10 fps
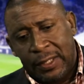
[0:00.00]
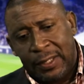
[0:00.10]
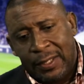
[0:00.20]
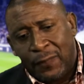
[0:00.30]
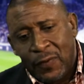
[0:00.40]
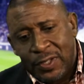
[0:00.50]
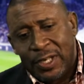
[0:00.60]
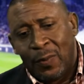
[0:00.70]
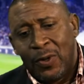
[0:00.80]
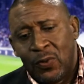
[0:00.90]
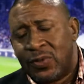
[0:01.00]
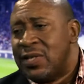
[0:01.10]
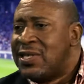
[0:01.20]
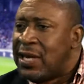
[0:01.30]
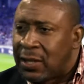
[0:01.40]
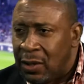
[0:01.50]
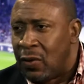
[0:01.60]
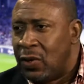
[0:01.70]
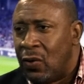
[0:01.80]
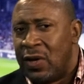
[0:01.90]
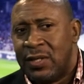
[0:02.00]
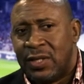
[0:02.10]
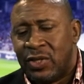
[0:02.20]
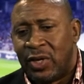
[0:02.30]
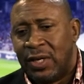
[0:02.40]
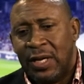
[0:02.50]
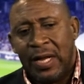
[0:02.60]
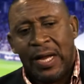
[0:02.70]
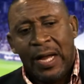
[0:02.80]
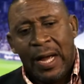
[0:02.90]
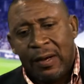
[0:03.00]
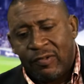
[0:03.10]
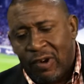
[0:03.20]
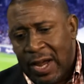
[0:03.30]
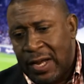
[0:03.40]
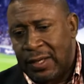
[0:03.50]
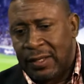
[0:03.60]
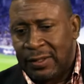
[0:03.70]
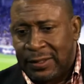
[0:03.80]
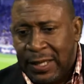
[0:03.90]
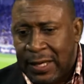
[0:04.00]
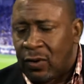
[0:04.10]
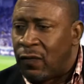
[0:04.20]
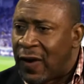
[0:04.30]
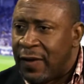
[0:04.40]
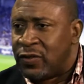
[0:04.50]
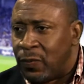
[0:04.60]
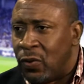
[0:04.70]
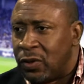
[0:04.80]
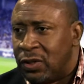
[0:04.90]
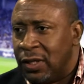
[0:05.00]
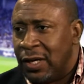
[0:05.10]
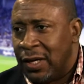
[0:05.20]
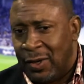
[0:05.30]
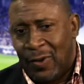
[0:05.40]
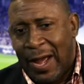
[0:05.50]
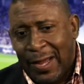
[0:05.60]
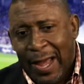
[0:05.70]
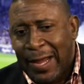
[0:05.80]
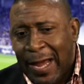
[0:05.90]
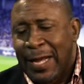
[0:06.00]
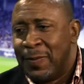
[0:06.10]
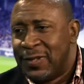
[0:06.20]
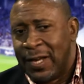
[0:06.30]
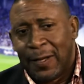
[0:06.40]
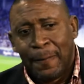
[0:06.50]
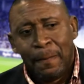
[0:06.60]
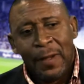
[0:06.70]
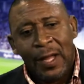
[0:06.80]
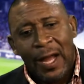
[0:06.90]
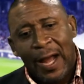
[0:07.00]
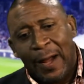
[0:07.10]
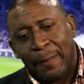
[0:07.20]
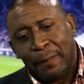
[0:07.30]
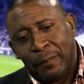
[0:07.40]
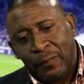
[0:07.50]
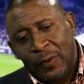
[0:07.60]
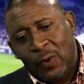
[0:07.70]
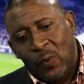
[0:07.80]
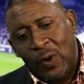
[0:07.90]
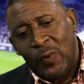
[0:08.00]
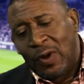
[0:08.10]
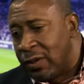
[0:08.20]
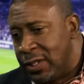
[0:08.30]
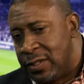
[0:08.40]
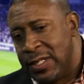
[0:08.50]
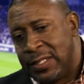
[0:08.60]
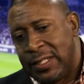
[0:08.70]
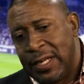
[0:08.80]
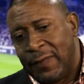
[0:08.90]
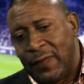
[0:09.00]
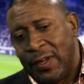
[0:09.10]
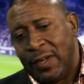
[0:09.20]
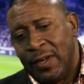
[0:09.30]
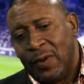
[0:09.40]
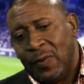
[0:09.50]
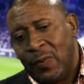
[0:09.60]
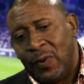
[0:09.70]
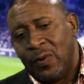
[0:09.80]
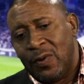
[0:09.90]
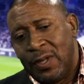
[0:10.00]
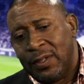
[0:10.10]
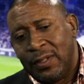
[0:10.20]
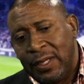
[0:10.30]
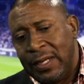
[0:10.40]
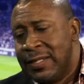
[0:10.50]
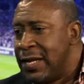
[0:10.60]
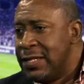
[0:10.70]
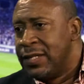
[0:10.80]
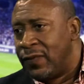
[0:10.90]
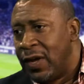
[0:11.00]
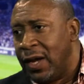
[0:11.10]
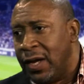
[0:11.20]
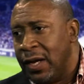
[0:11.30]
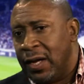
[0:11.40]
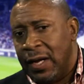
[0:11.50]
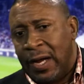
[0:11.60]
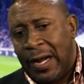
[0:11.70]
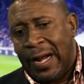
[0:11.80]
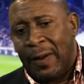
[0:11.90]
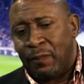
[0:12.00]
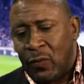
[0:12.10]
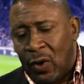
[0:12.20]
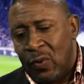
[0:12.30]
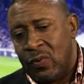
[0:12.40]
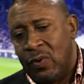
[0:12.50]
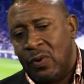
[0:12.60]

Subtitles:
the first year we used to settle along the organization and try and take it off life support. You know, I keep saying when we got into the TTFA, we were in intensive care. Now